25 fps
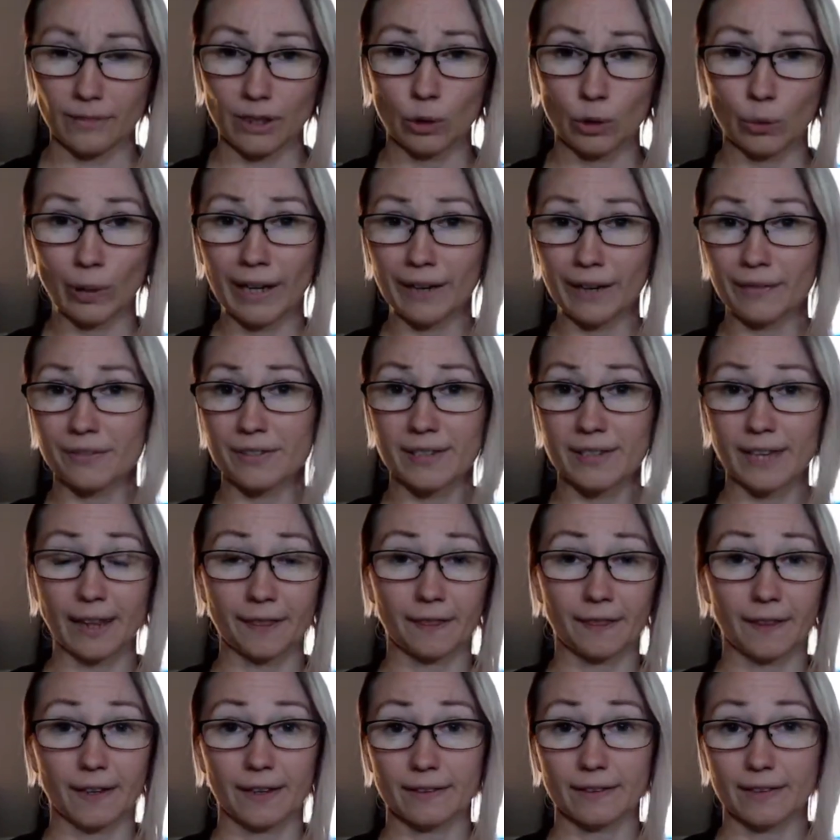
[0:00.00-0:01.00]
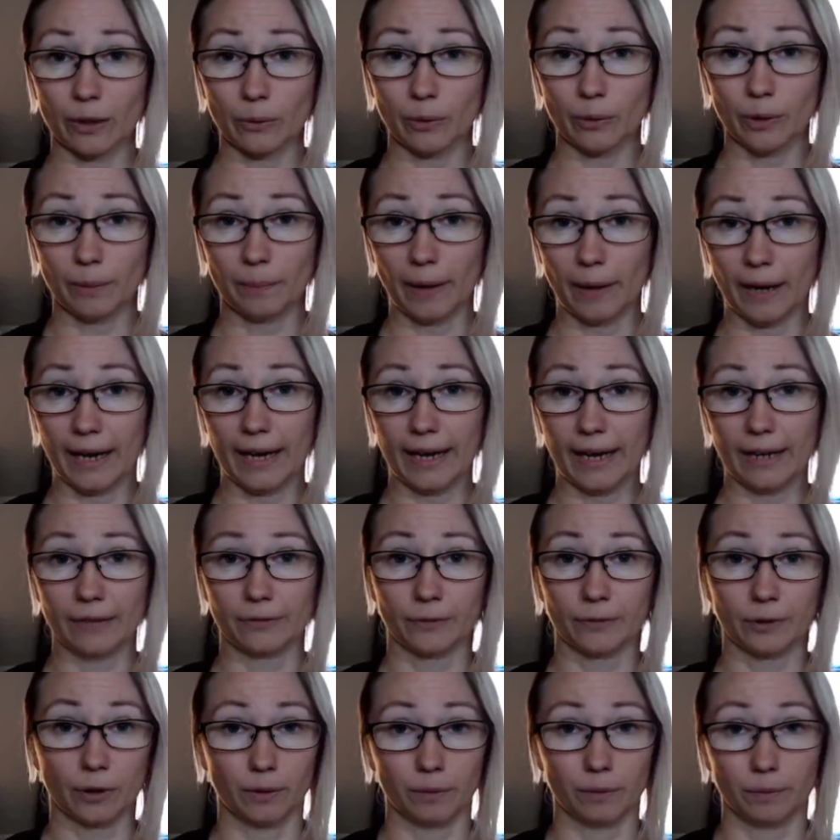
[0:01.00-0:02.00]
We have set things that we buy
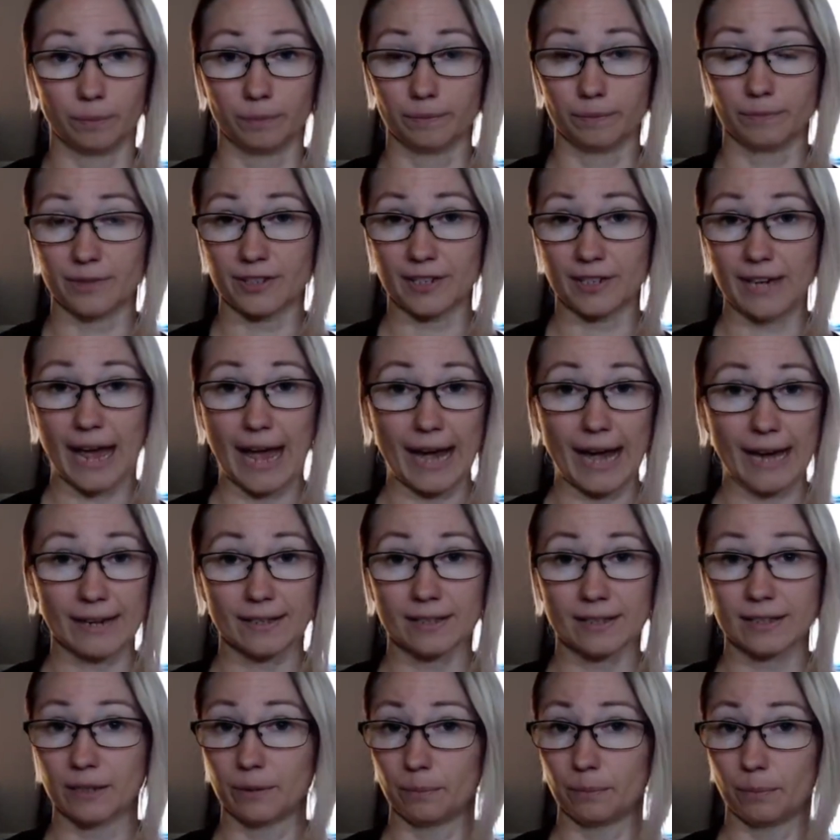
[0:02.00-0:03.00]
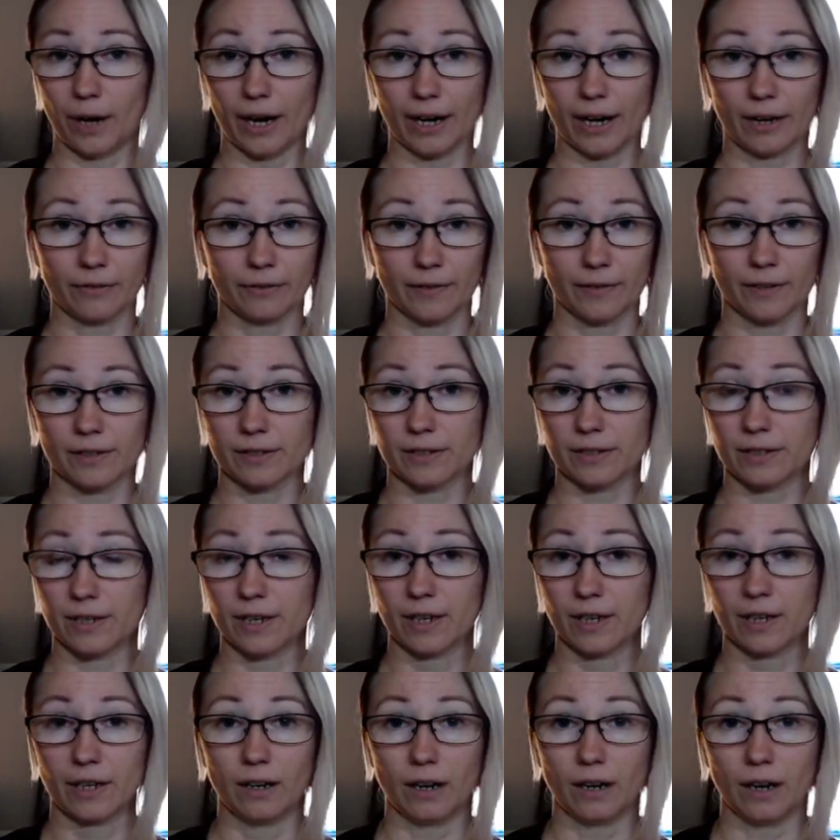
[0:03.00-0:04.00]
for snacks and breakfast
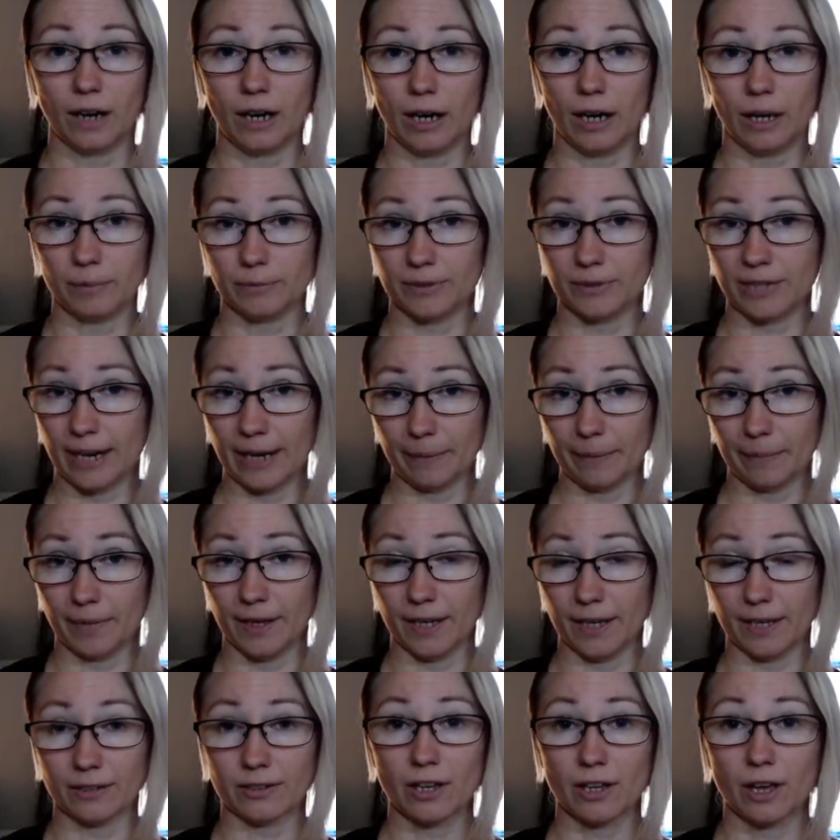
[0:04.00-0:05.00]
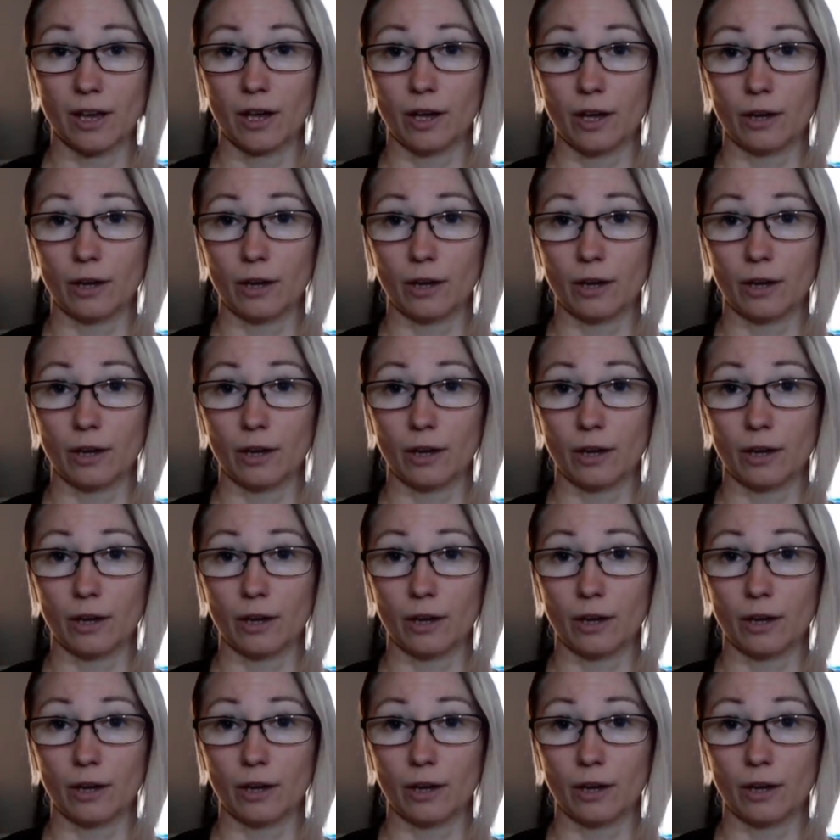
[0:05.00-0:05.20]
type things.